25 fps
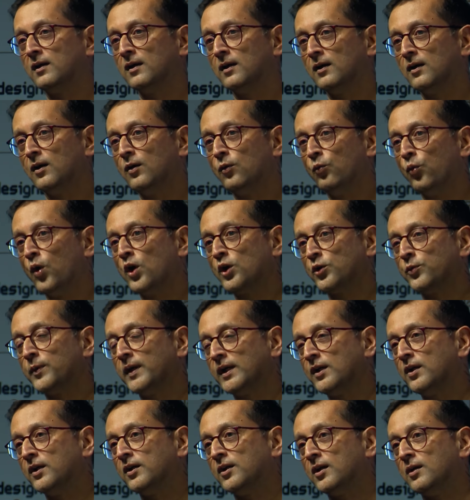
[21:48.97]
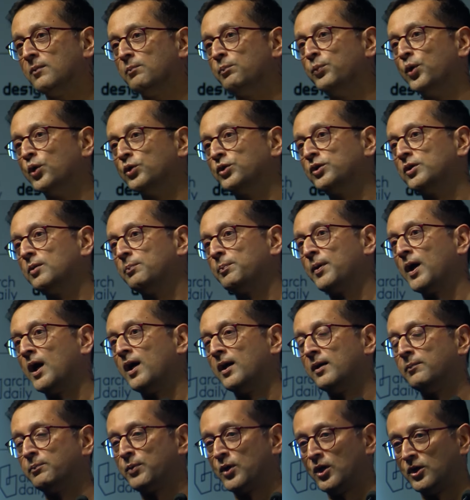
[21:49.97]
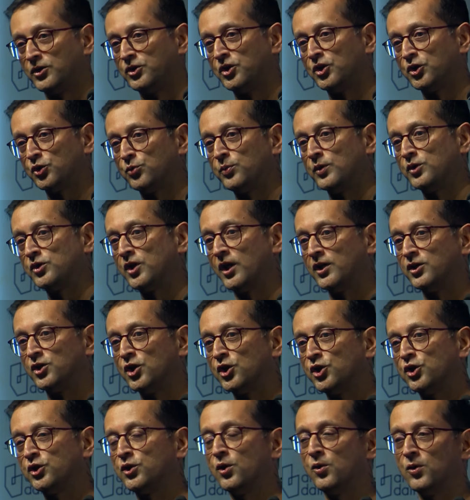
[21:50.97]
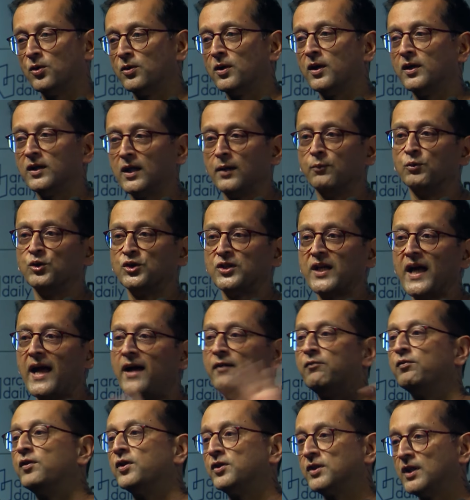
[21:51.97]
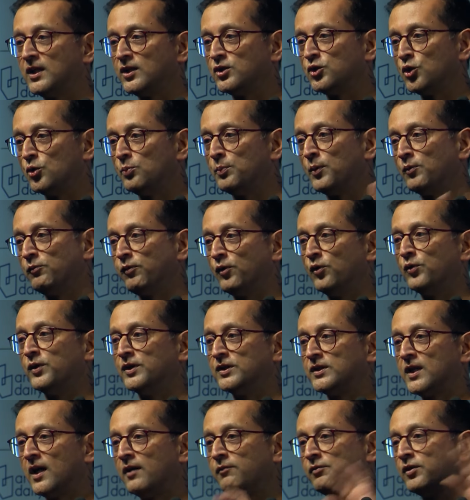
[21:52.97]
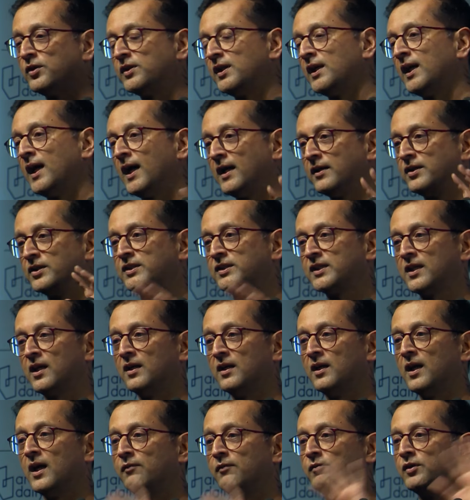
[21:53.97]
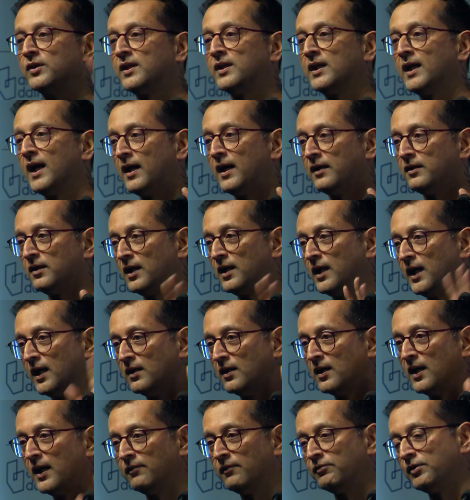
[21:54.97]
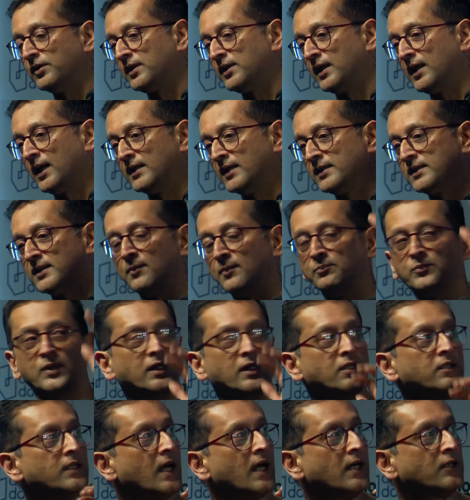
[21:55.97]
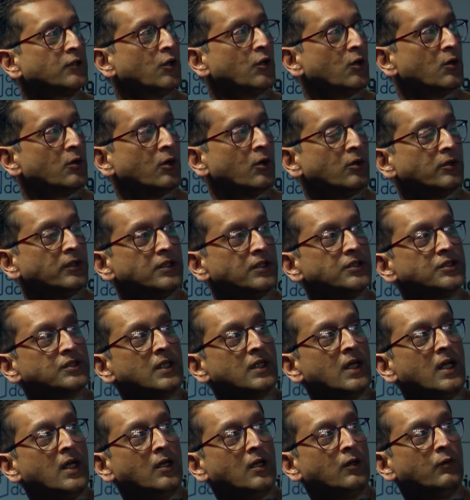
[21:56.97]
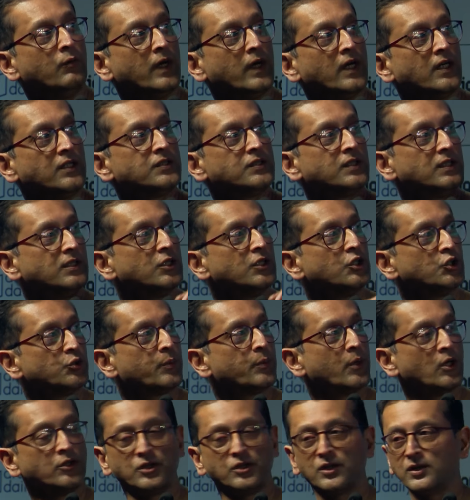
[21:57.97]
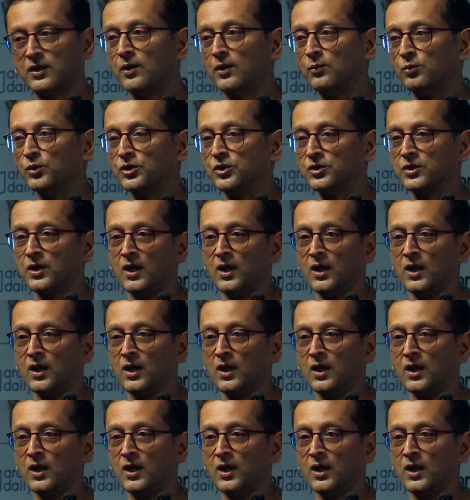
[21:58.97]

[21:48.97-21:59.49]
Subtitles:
what we did in both the prior projects, which I just showed, there was everything superfluous. Everything had a skin, everything had a layer, everything had something tacked on this. Whereas in this project, there was